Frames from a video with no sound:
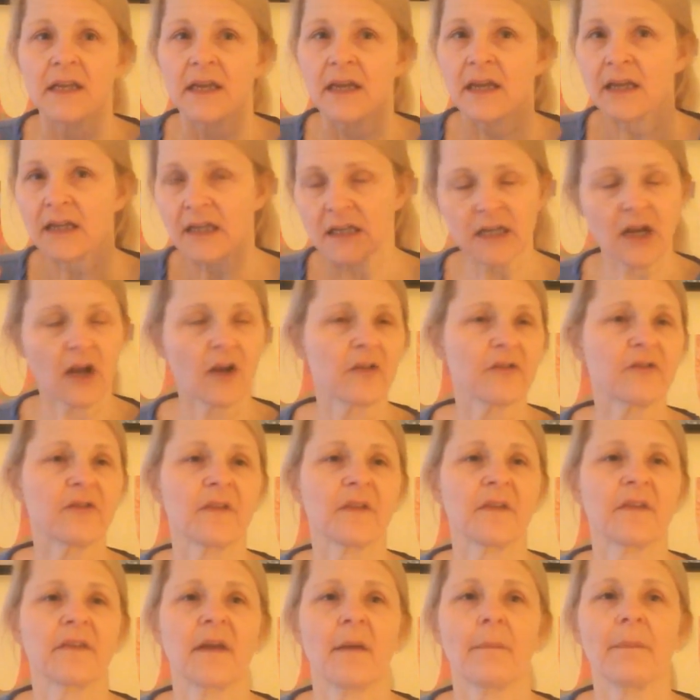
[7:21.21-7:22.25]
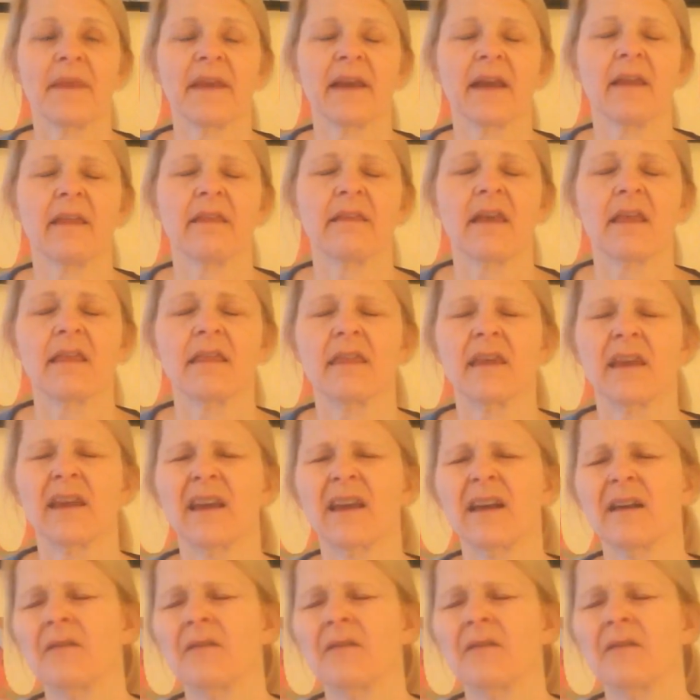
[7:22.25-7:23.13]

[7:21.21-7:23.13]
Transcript: indulge in something and then think,